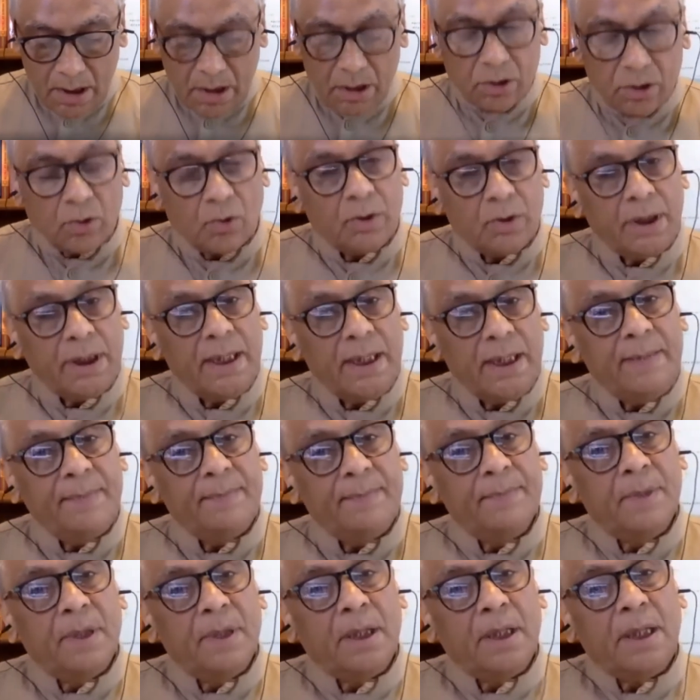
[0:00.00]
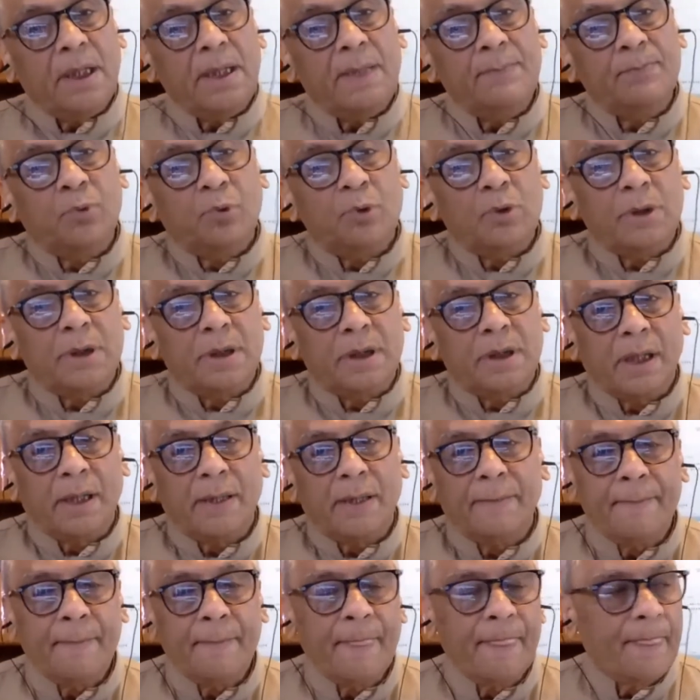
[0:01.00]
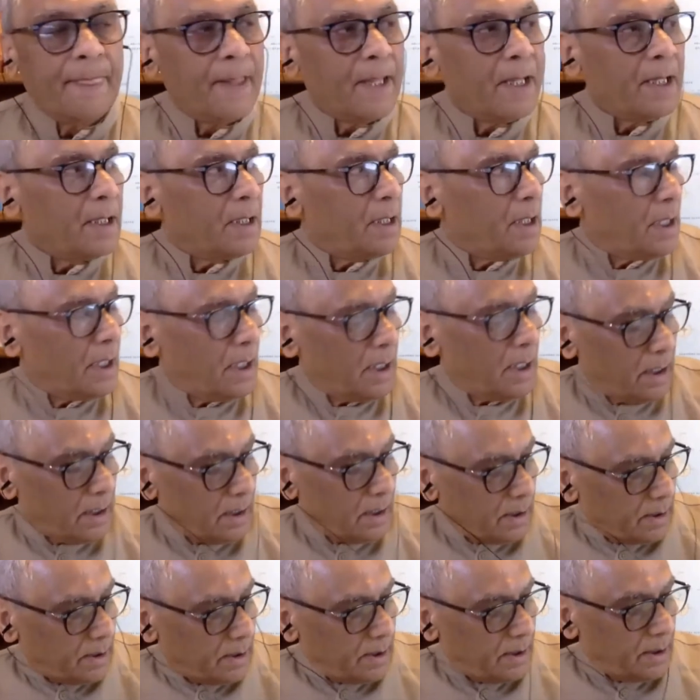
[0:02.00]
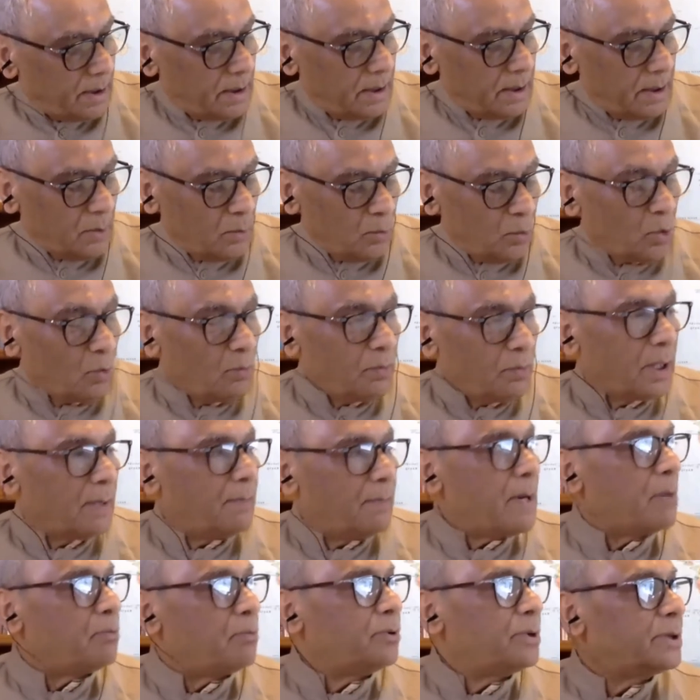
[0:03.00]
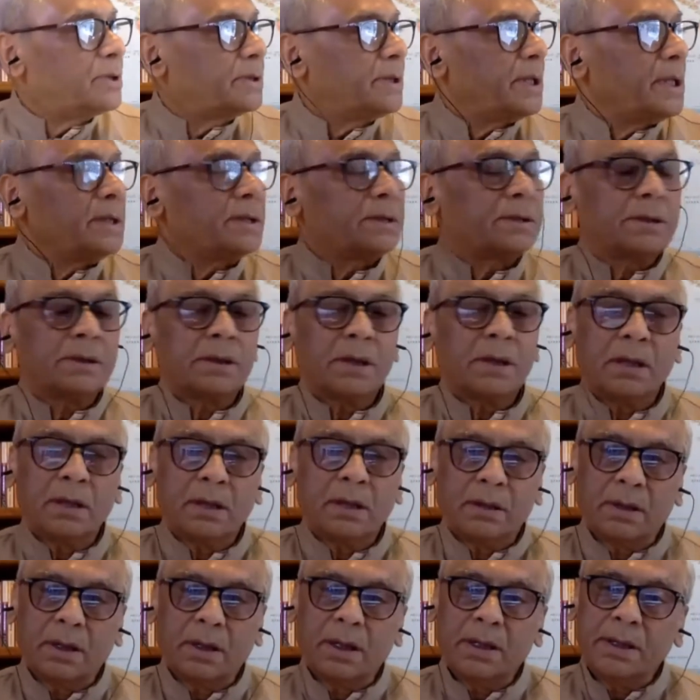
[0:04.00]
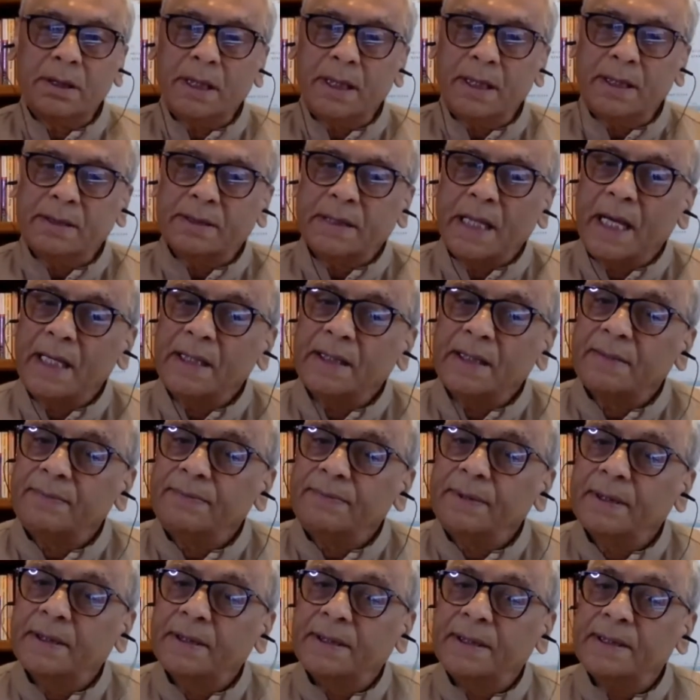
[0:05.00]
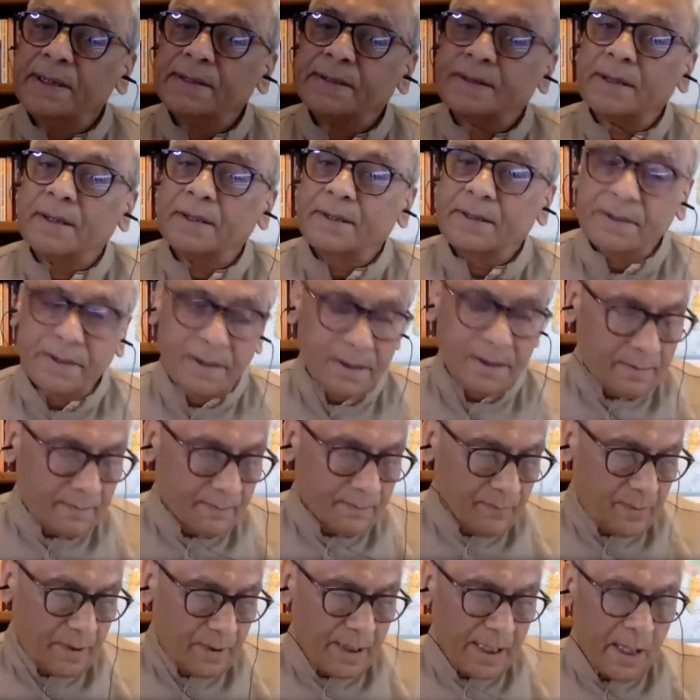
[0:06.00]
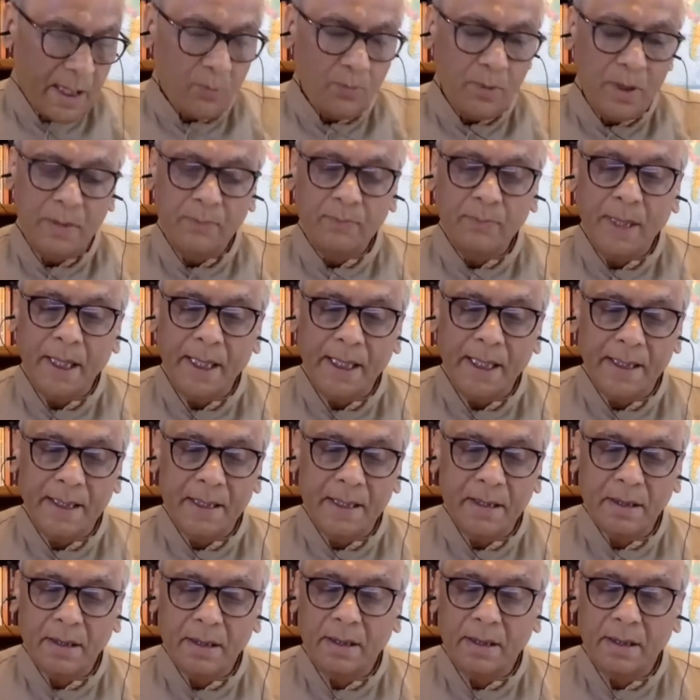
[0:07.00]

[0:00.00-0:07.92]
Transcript: So he, he put uh, uh, over about 600 scientific research have been made